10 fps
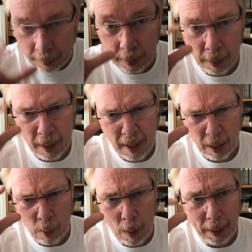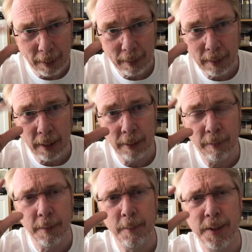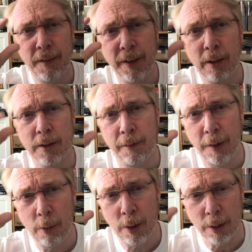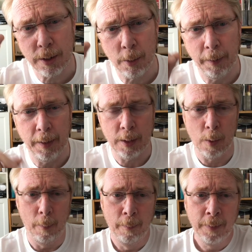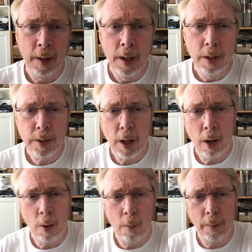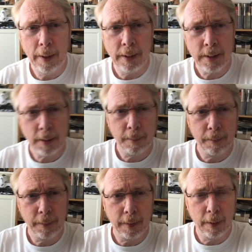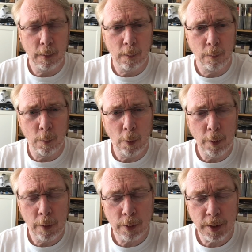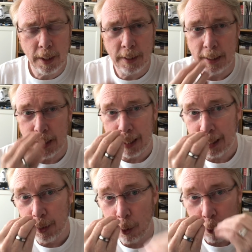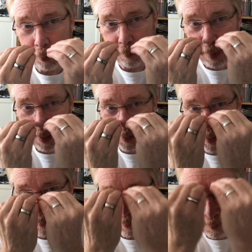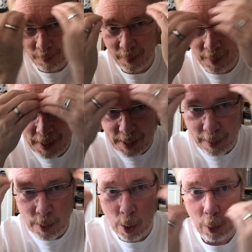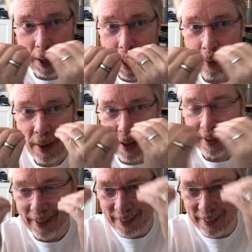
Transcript: and quite kind of difficult to focus with this one. So it's one of those things, it's like a knock-on effect, this this whole area.